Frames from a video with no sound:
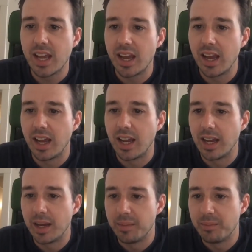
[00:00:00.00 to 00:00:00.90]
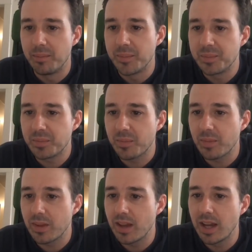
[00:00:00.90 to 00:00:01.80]
I
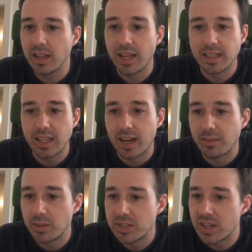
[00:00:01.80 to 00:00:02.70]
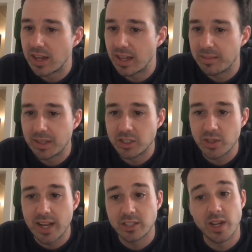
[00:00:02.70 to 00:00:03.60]
like that everyone's talking about
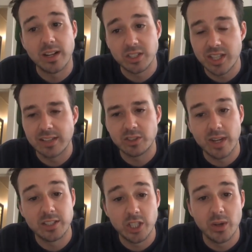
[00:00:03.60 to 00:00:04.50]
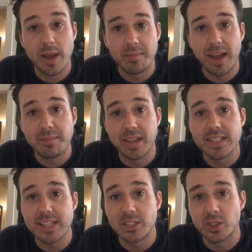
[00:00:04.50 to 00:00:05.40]
Shrek. Shrek 2. I'm gonna
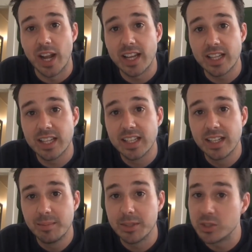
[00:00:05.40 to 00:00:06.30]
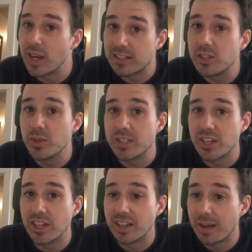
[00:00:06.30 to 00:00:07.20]
say Shrek, but Shrek 2 is
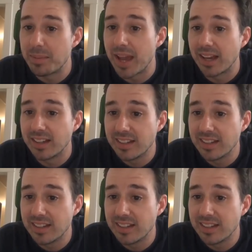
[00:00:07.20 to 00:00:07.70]
good, not bad.